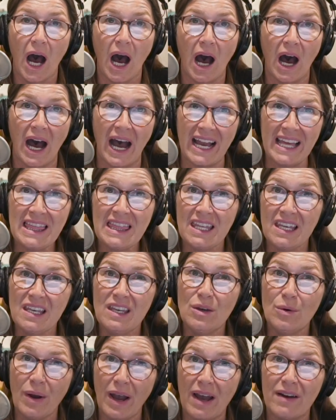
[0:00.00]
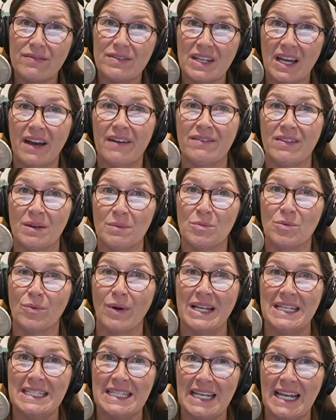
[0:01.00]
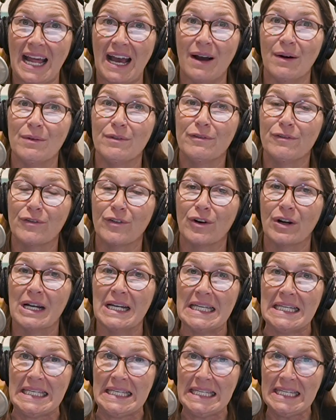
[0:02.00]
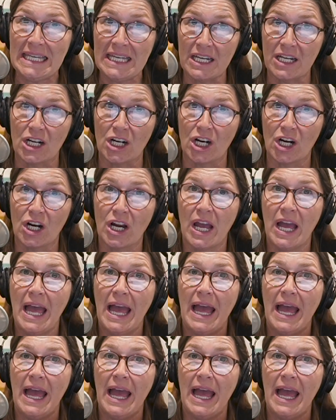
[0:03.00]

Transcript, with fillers: I think you have to have them rented out for a year.